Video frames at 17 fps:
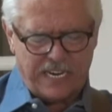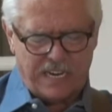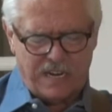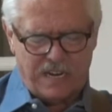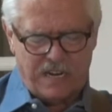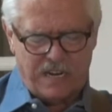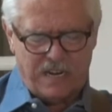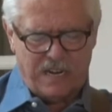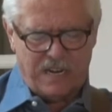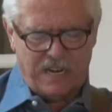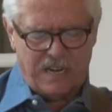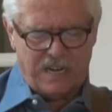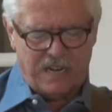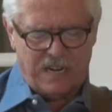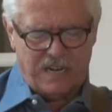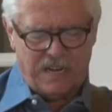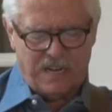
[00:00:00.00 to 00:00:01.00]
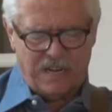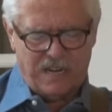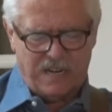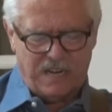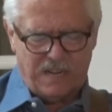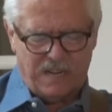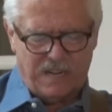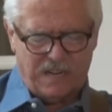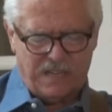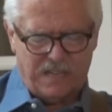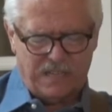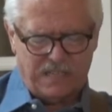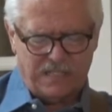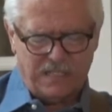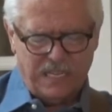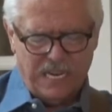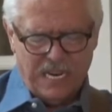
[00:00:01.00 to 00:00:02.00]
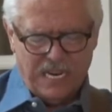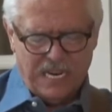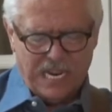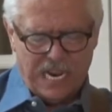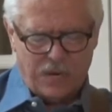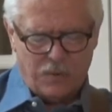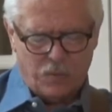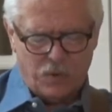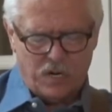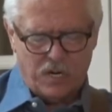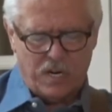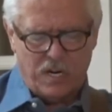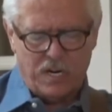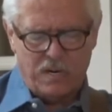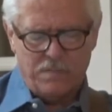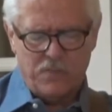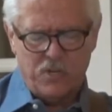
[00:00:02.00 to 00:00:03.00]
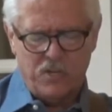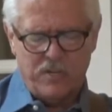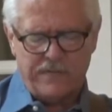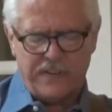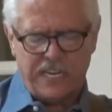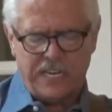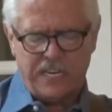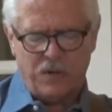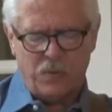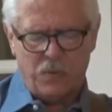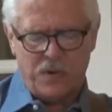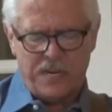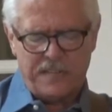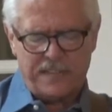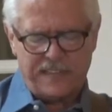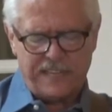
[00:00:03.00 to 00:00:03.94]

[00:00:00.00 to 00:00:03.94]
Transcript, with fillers: on, and we're moving with